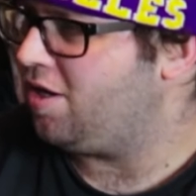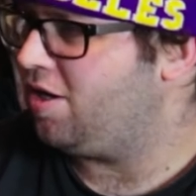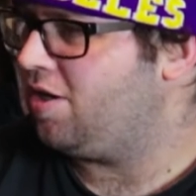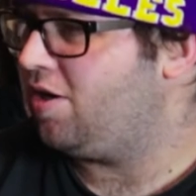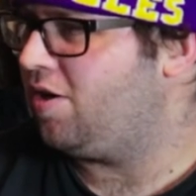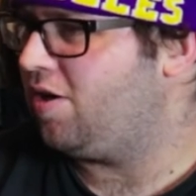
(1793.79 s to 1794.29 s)

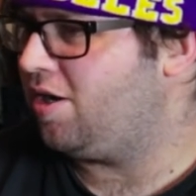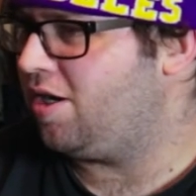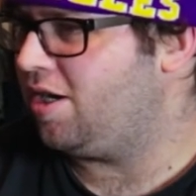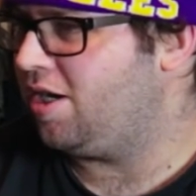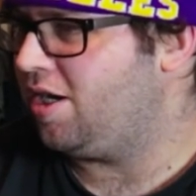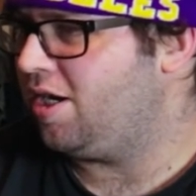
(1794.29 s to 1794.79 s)

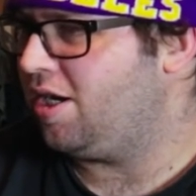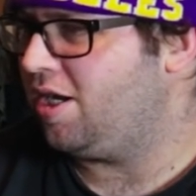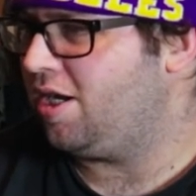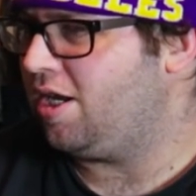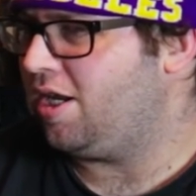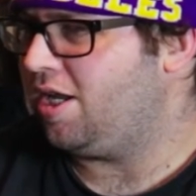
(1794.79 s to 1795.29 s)

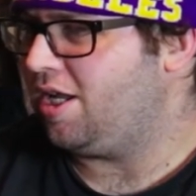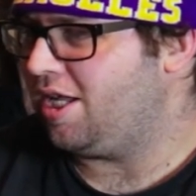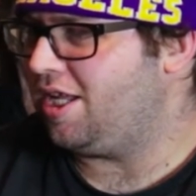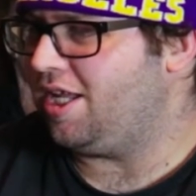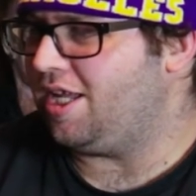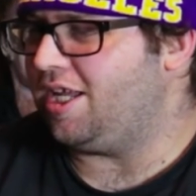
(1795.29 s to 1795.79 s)

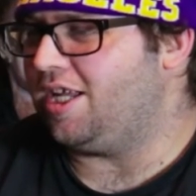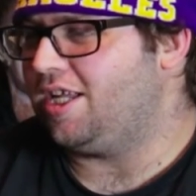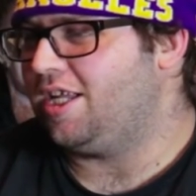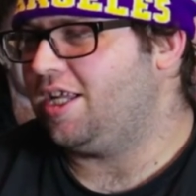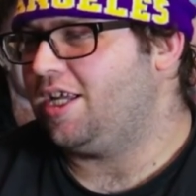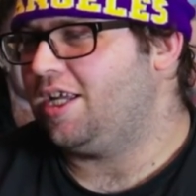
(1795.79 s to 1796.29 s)

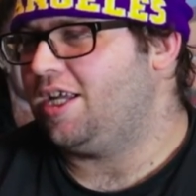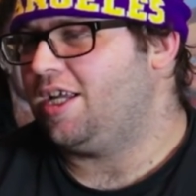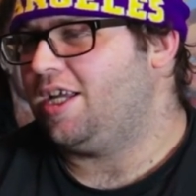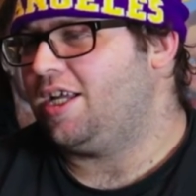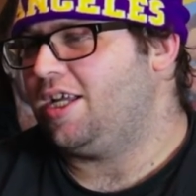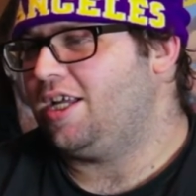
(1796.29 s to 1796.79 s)

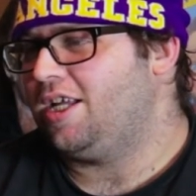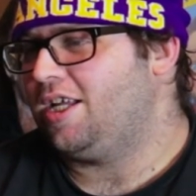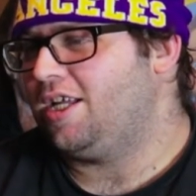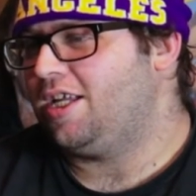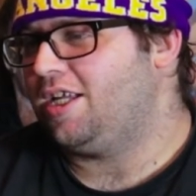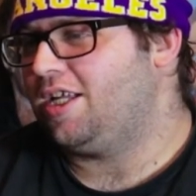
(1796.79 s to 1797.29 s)

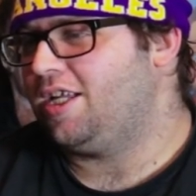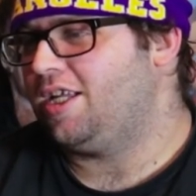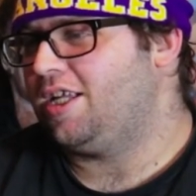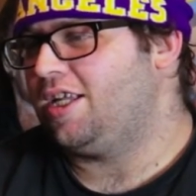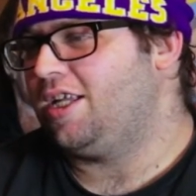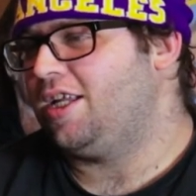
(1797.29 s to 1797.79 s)

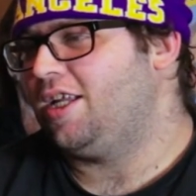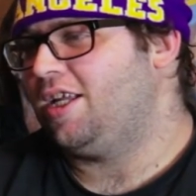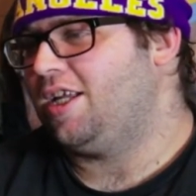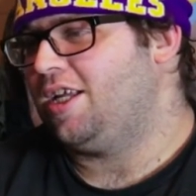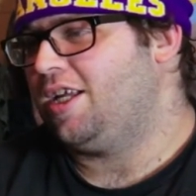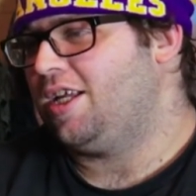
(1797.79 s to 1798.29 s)

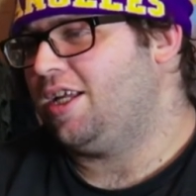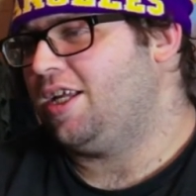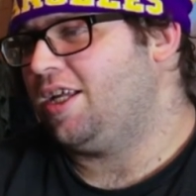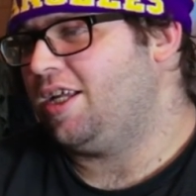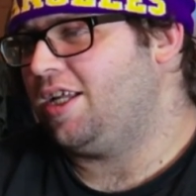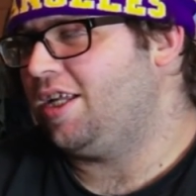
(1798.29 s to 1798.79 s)

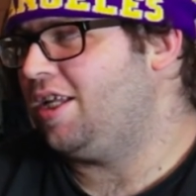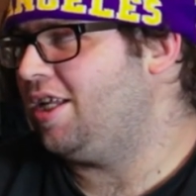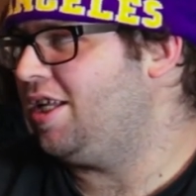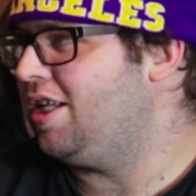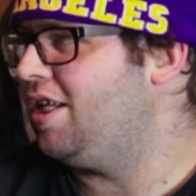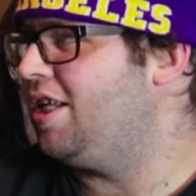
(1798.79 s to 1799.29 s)

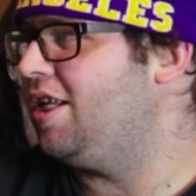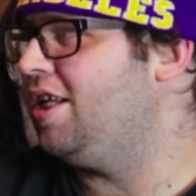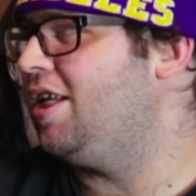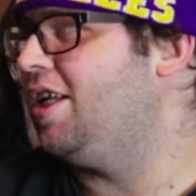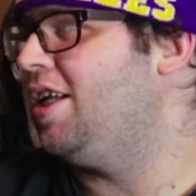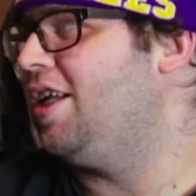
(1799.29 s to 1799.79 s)

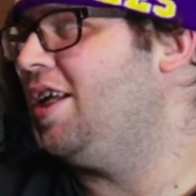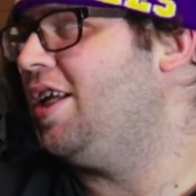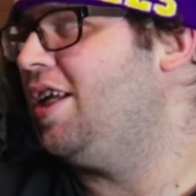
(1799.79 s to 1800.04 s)
(not speaking)